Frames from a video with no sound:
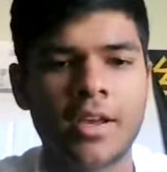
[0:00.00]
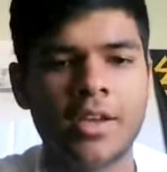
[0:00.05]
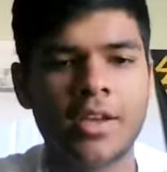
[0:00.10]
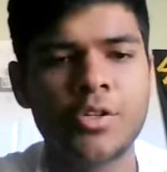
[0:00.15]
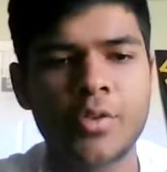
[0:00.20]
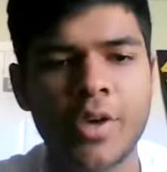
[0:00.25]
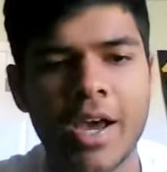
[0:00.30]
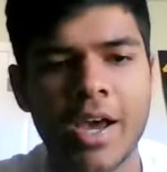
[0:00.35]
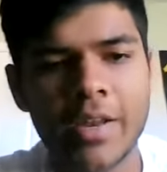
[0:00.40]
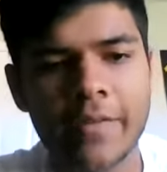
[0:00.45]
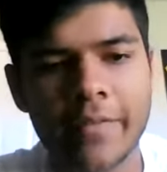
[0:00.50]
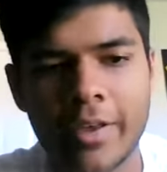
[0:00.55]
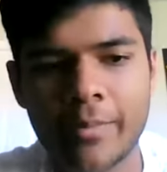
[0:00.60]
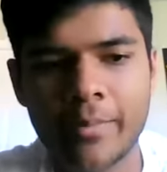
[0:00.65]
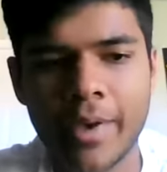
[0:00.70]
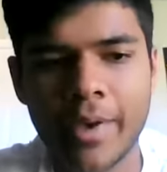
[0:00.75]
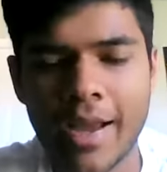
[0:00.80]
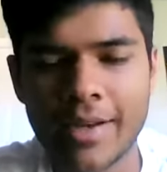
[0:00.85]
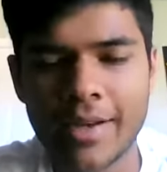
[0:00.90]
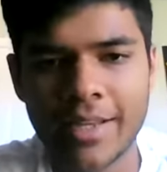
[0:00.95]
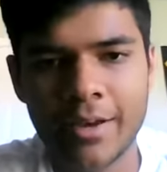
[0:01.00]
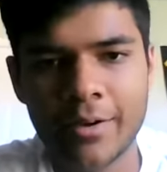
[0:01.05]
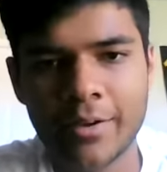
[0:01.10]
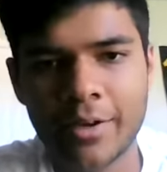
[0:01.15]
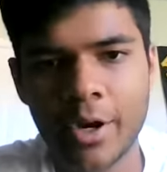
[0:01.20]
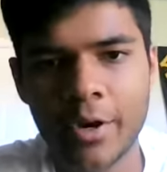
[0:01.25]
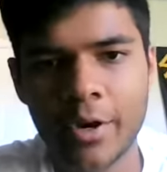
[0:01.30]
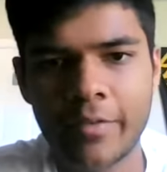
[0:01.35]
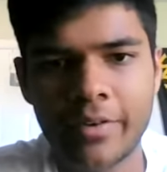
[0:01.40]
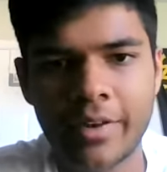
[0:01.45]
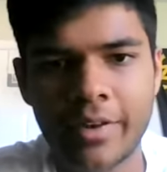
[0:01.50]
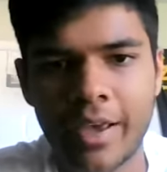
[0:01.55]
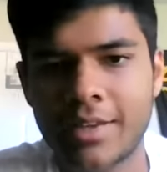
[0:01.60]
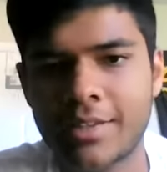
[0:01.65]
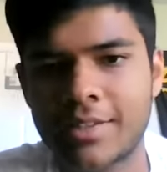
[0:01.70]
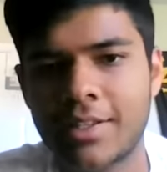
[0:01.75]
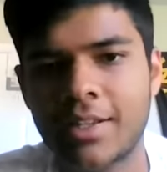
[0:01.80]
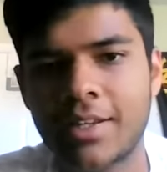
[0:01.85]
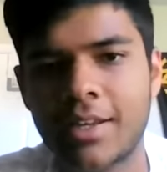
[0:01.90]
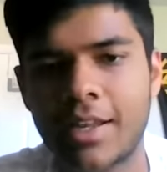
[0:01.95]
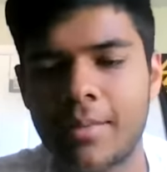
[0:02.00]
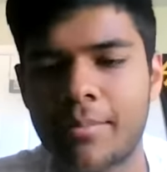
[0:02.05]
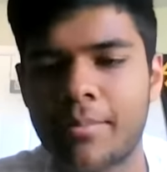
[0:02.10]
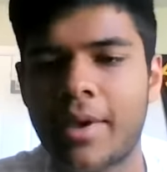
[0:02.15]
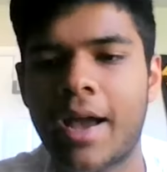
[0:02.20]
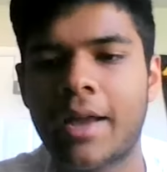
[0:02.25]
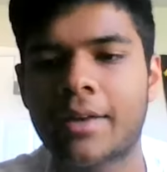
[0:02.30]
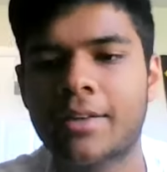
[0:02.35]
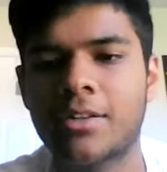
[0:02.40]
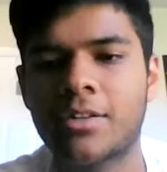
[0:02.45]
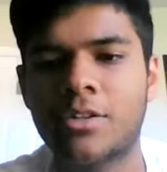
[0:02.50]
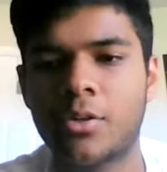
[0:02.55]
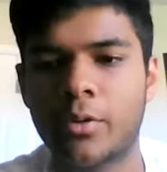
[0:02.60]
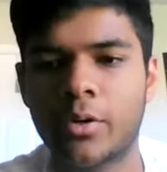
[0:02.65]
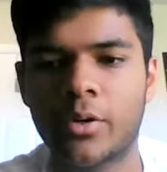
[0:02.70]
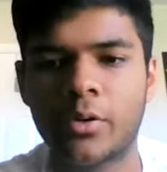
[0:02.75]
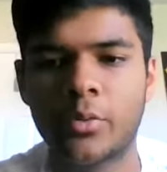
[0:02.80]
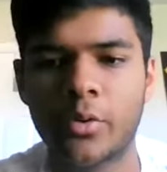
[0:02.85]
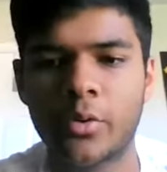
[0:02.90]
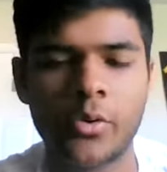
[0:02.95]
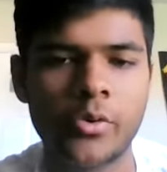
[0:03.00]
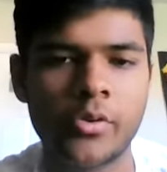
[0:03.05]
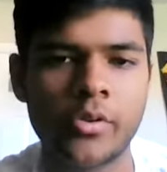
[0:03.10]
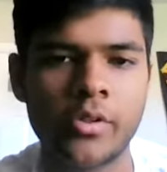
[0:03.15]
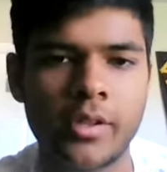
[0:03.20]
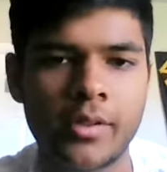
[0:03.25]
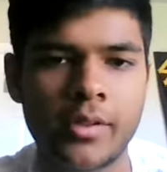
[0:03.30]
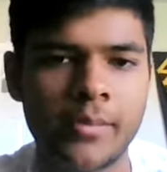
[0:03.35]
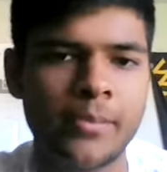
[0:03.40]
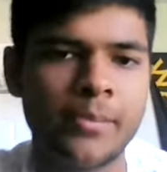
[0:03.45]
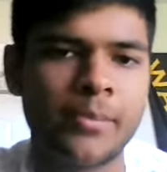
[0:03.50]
Could you kind of impact how COVID-19 impacted your role?